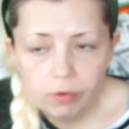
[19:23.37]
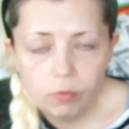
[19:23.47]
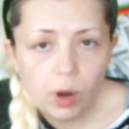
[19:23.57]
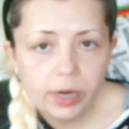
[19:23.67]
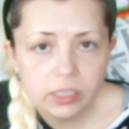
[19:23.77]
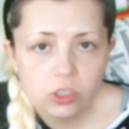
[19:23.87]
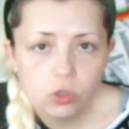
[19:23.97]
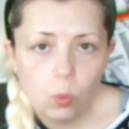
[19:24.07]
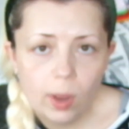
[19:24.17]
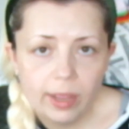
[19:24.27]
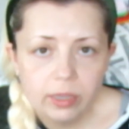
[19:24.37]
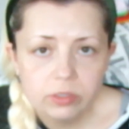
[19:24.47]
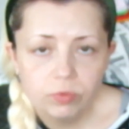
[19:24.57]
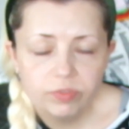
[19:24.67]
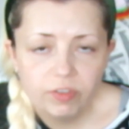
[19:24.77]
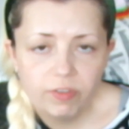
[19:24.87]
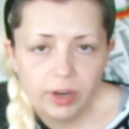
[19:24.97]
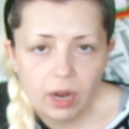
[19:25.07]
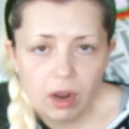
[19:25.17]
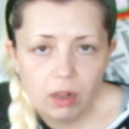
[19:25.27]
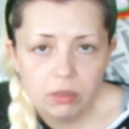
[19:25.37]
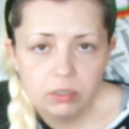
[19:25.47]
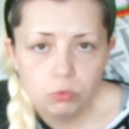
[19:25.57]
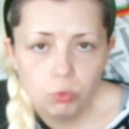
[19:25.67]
granny squares with different colors,